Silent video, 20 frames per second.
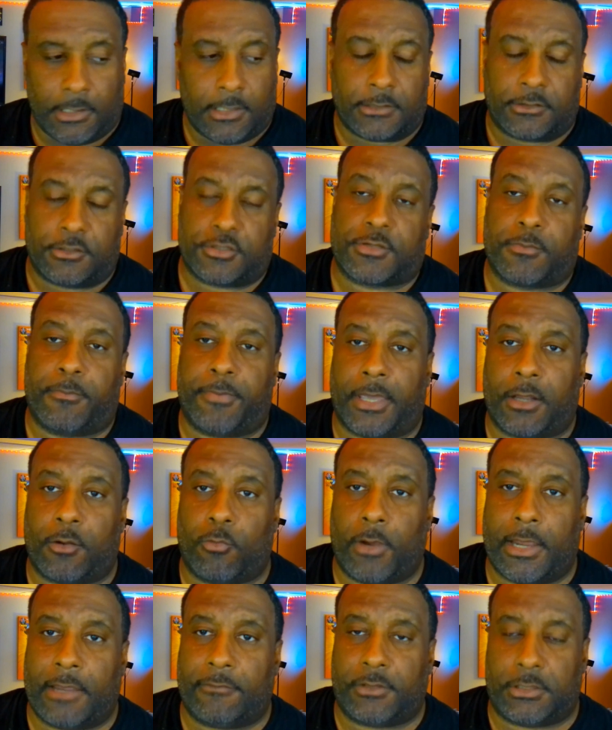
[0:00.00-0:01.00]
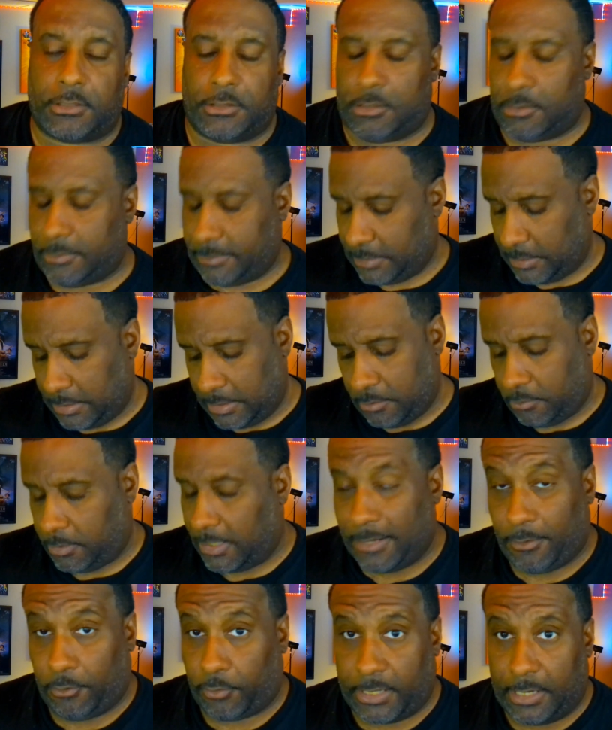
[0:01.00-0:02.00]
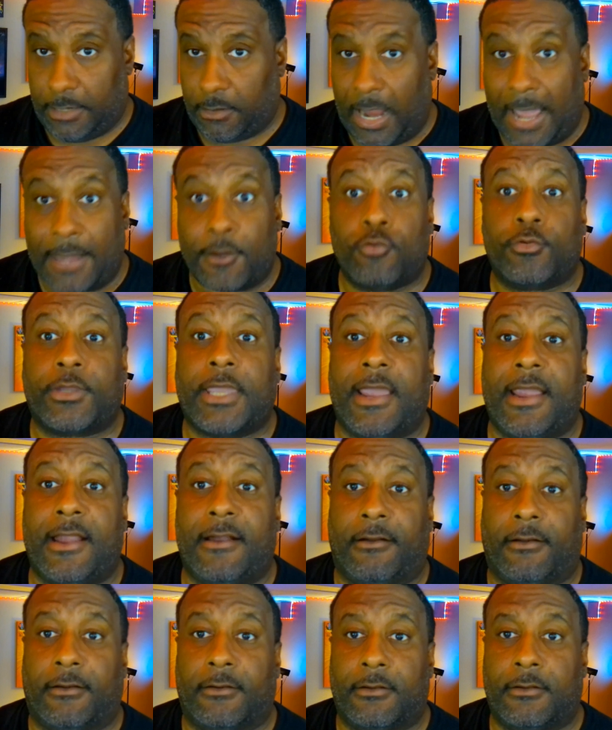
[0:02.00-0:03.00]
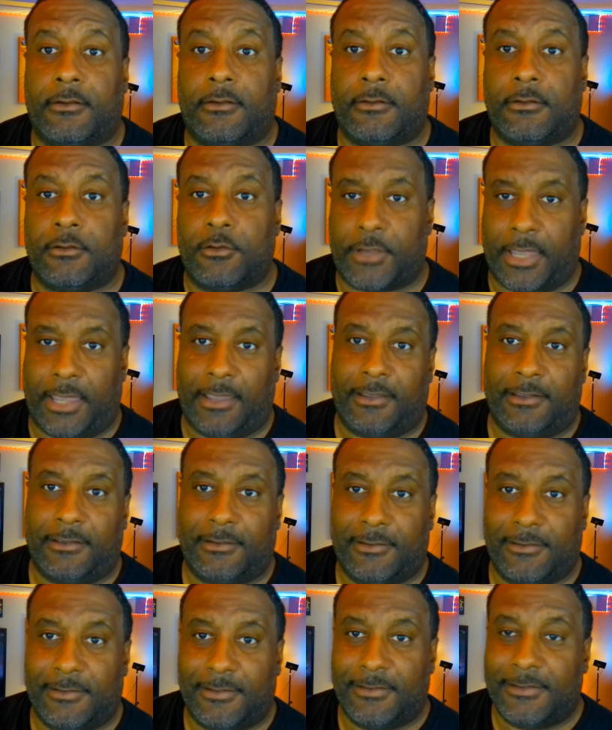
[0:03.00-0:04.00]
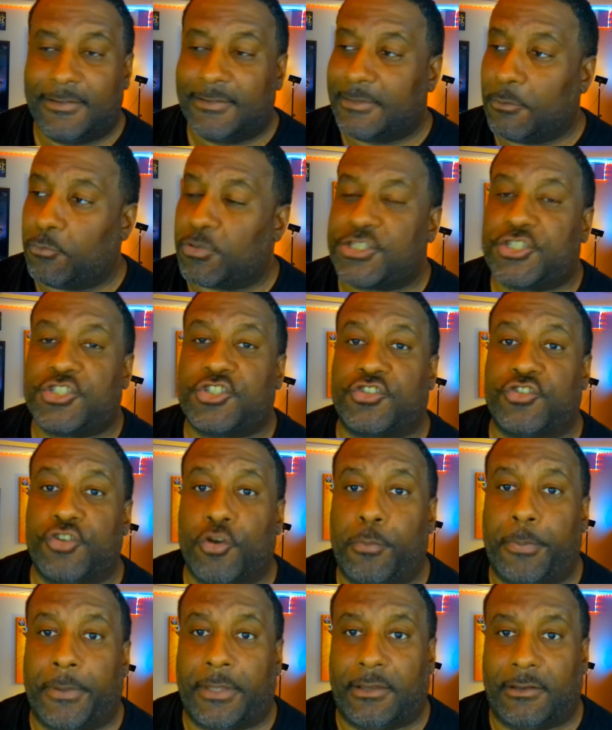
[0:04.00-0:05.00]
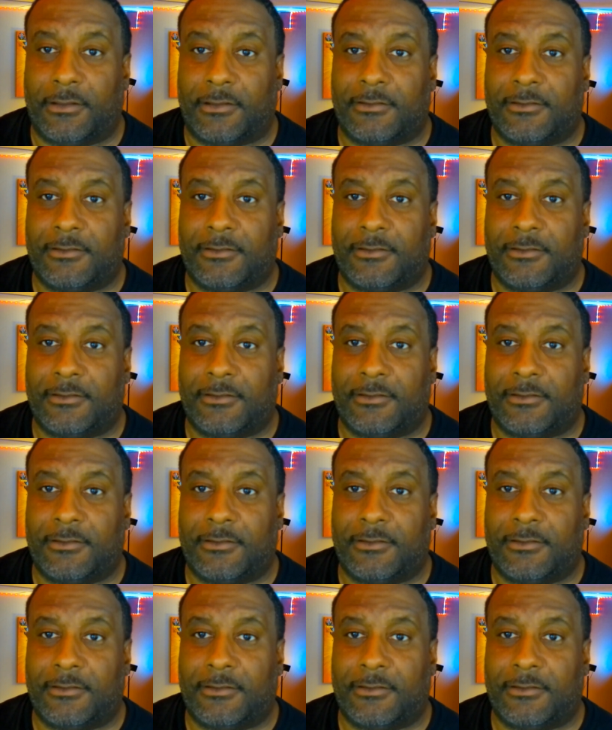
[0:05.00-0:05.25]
there's a better way of, you know, I don't care, okay? It was stupid.